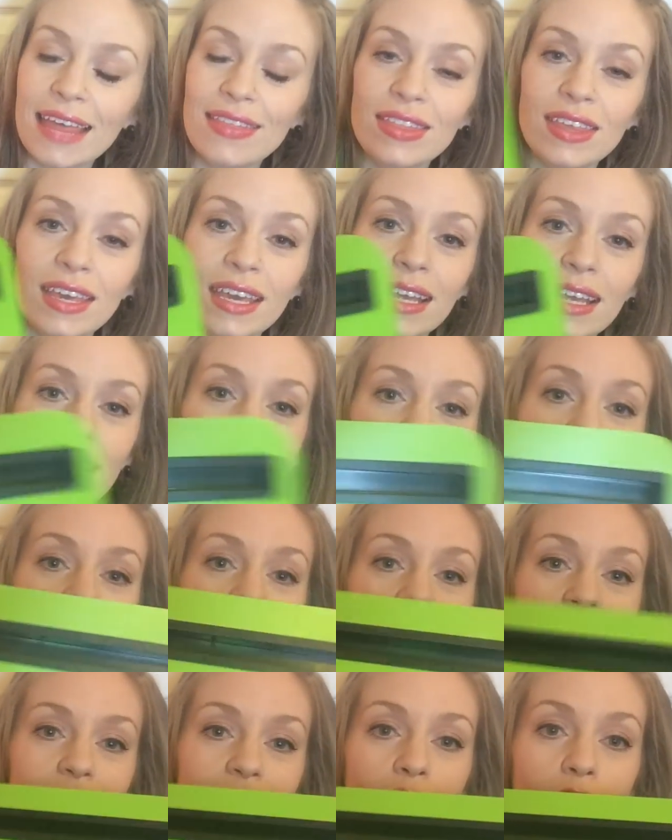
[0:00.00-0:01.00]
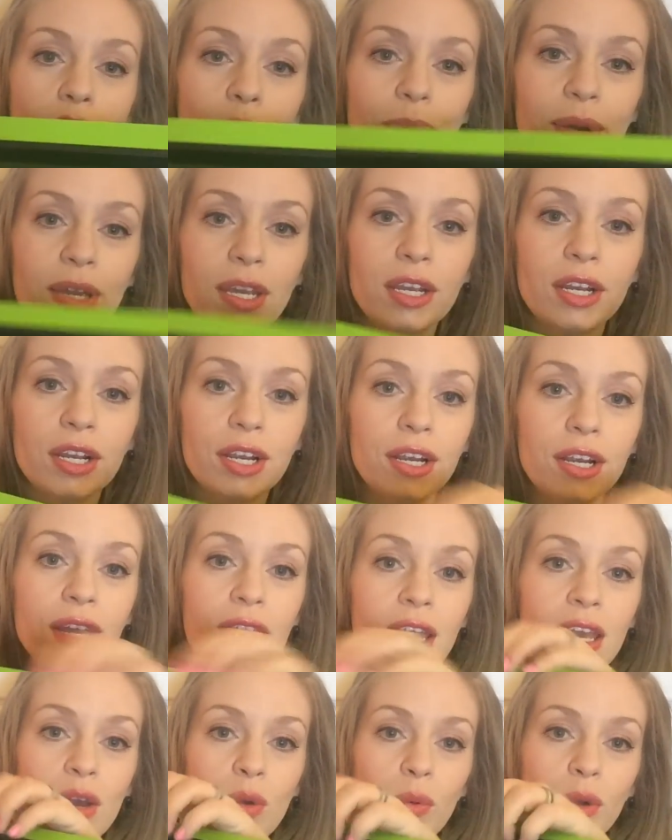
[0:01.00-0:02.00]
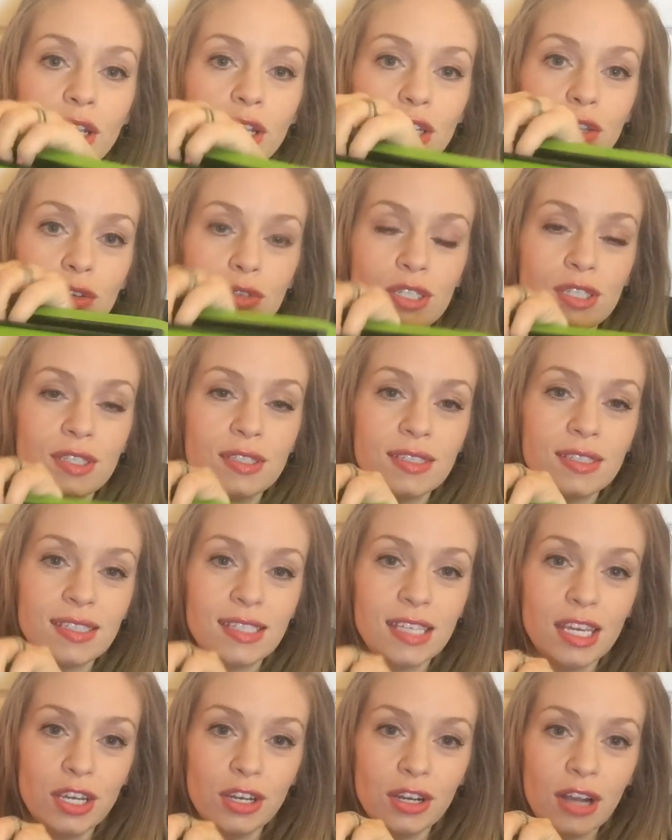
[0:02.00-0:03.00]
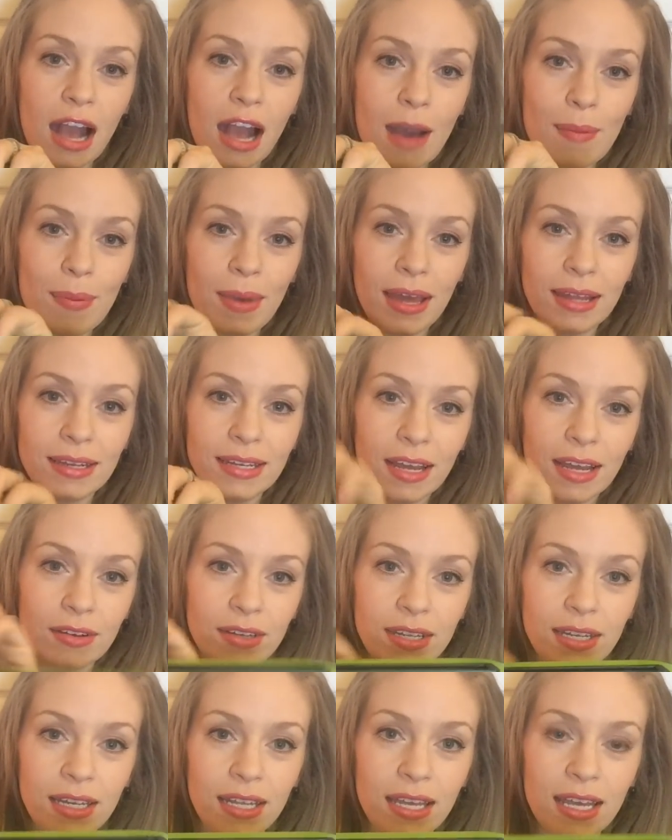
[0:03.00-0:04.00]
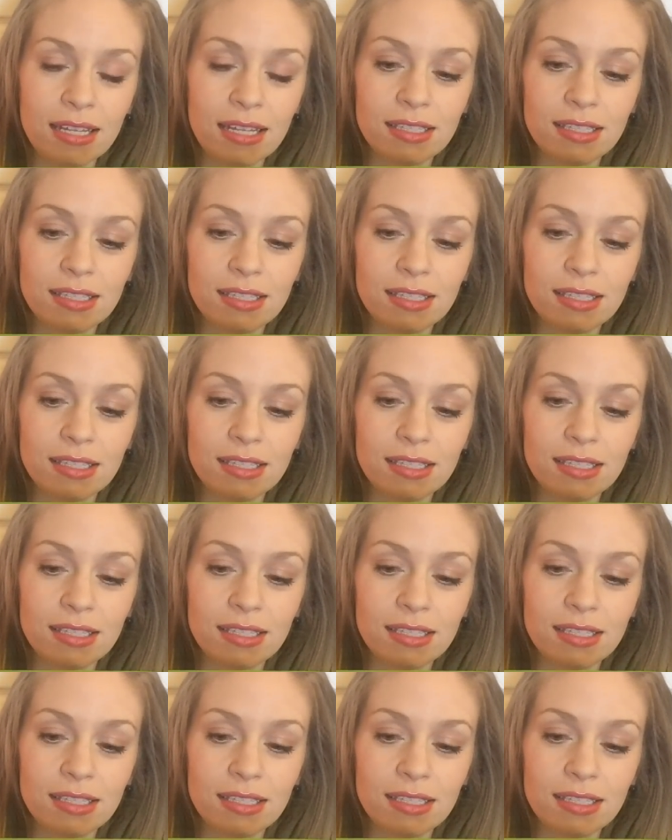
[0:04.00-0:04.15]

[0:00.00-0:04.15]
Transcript: And then the top here where you sit your iPad down in it.